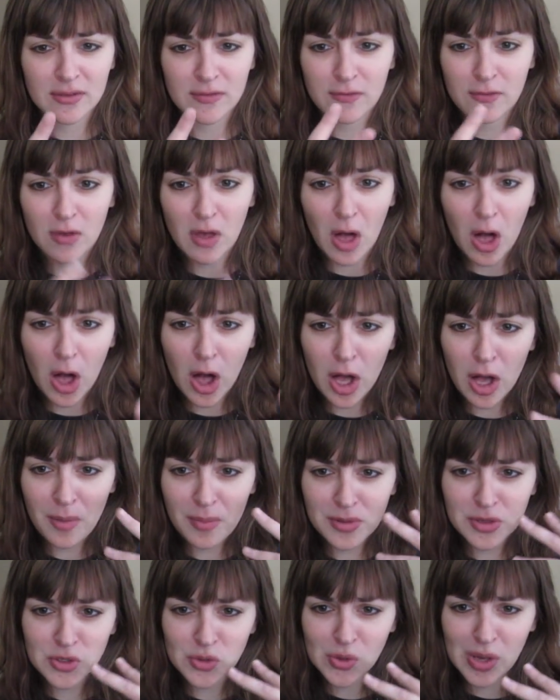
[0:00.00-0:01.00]
of
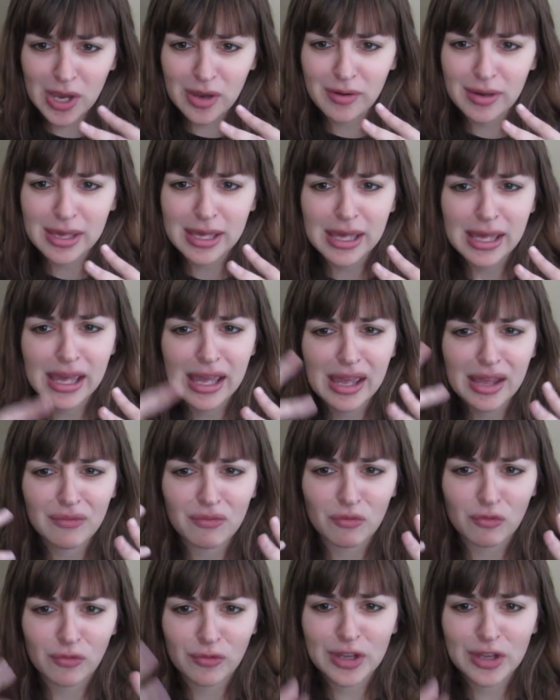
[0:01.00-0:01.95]
arbitrary,